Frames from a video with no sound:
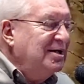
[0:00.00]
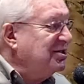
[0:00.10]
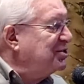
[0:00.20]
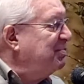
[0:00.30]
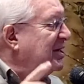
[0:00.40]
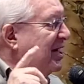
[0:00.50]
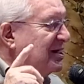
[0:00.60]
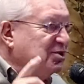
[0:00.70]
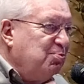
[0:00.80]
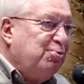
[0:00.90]
just
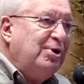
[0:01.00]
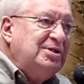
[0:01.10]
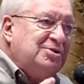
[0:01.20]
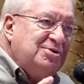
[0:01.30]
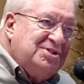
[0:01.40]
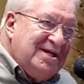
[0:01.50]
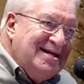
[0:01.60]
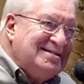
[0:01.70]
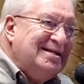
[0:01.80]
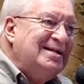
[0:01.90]
because a preacher
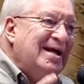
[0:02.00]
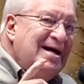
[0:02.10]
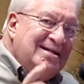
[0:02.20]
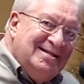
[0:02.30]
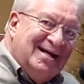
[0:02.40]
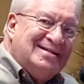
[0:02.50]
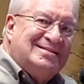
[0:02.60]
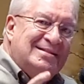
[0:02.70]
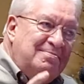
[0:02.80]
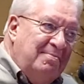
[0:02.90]
says it
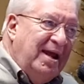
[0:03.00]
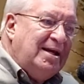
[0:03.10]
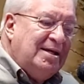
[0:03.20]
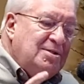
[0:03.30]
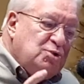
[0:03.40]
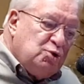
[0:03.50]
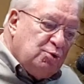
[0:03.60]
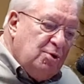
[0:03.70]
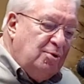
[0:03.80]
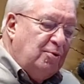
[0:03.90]
doesn't make it
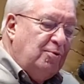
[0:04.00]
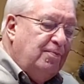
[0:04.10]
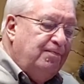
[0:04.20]
true.